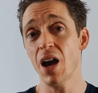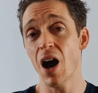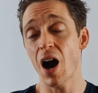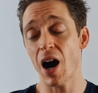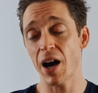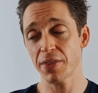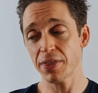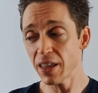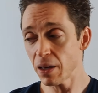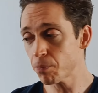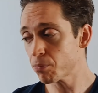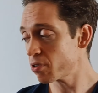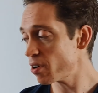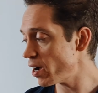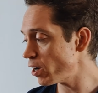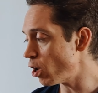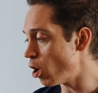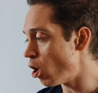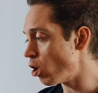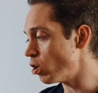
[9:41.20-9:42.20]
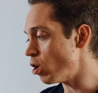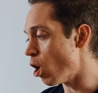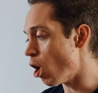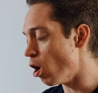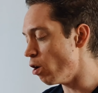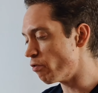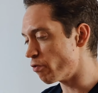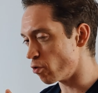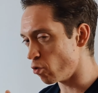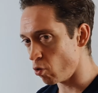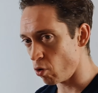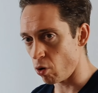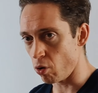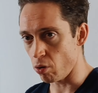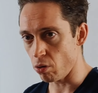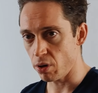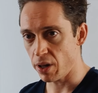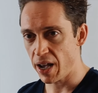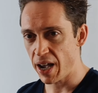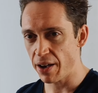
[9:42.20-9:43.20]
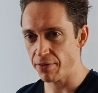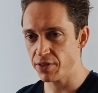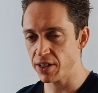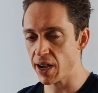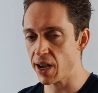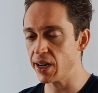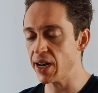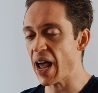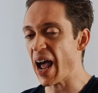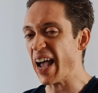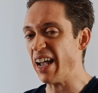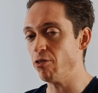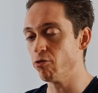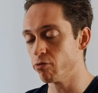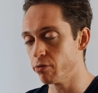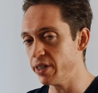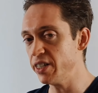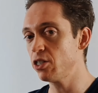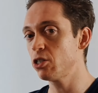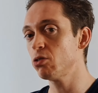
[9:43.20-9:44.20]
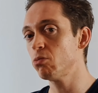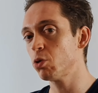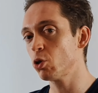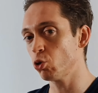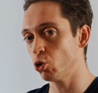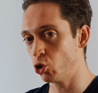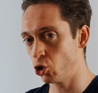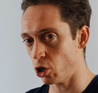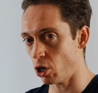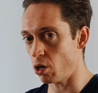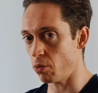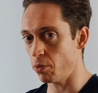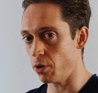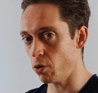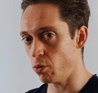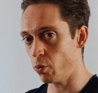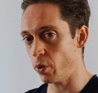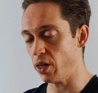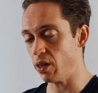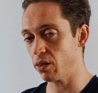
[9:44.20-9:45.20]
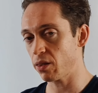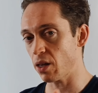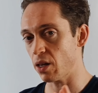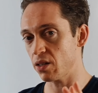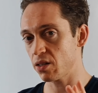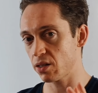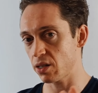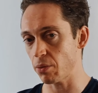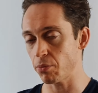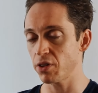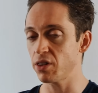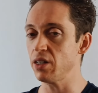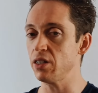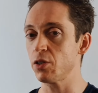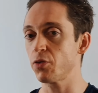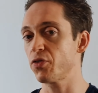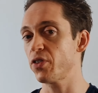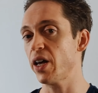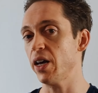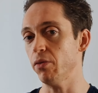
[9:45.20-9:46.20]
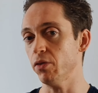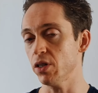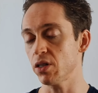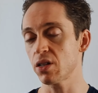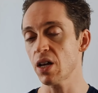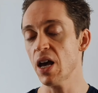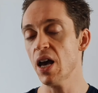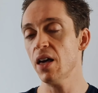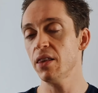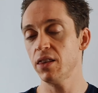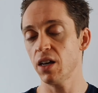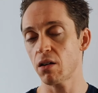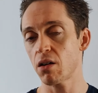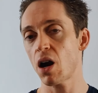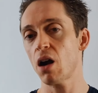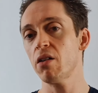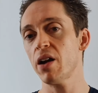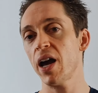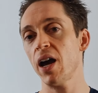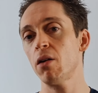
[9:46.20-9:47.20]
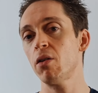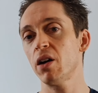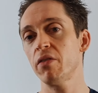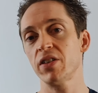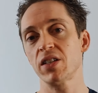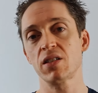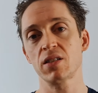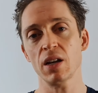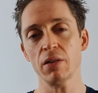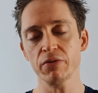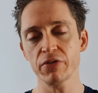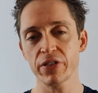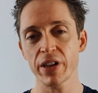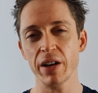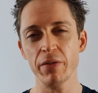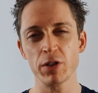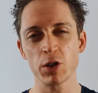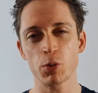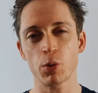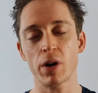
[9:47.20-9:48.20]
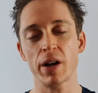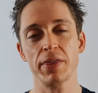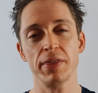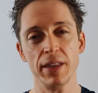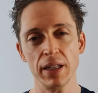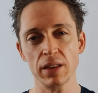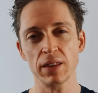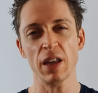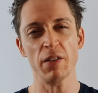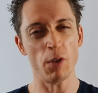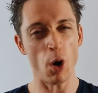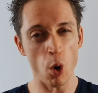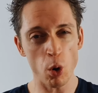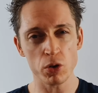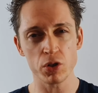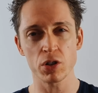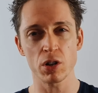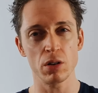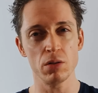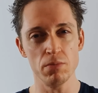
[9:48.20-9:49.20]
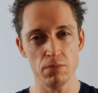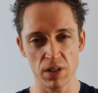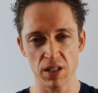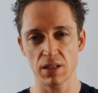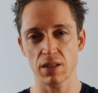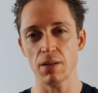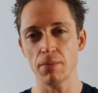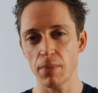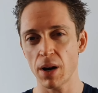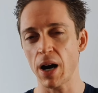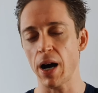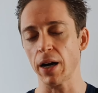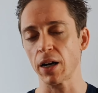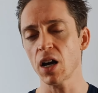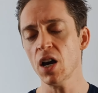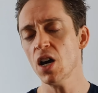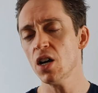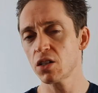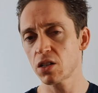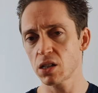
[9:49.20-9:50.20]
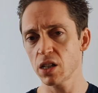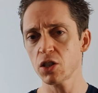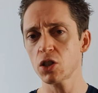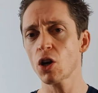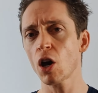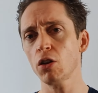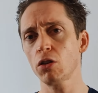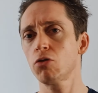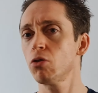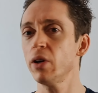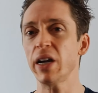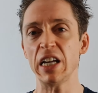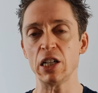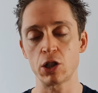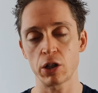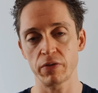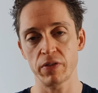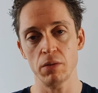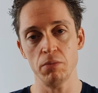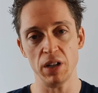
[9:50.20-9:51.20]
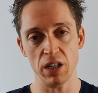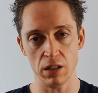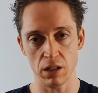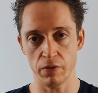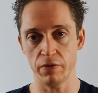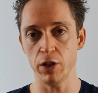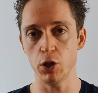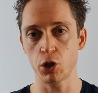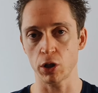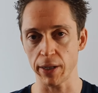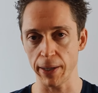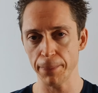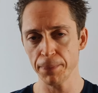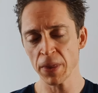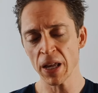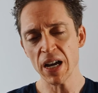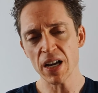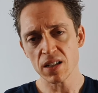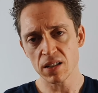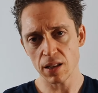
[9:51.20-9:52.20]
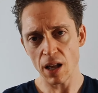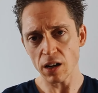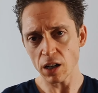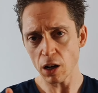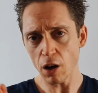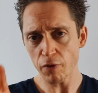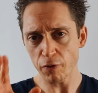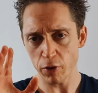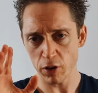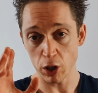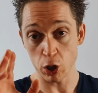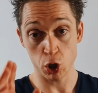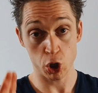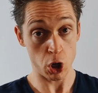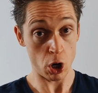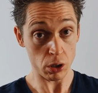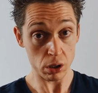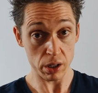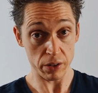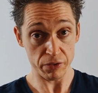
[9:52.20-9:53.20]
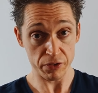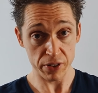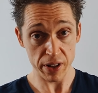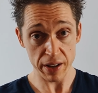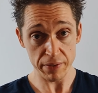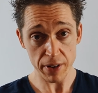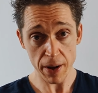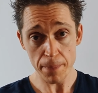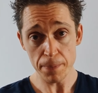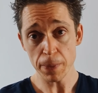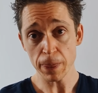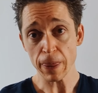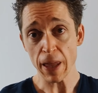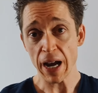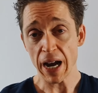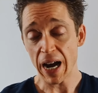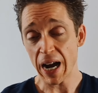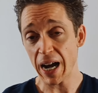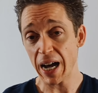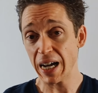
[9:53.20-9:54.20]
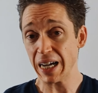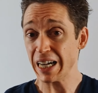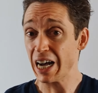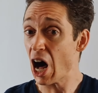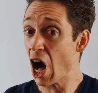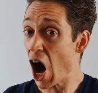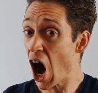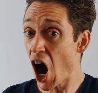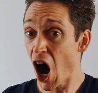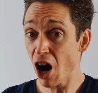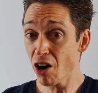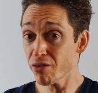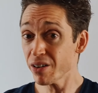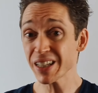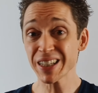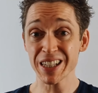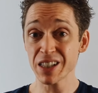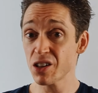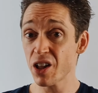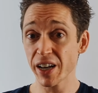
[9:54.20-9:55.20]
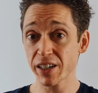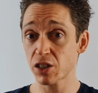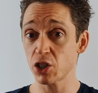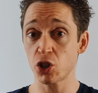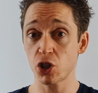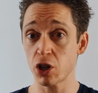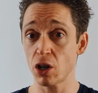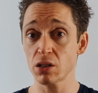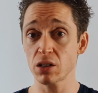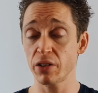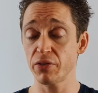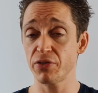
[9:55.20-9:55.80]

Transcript: I think Prana On overall have done a reasonable job with some of these flavors. There are, however, some flavors where I think they've also missed the mark. So let's go through each of them individually. Starting off with the chocolate flavor, I really like the chocolate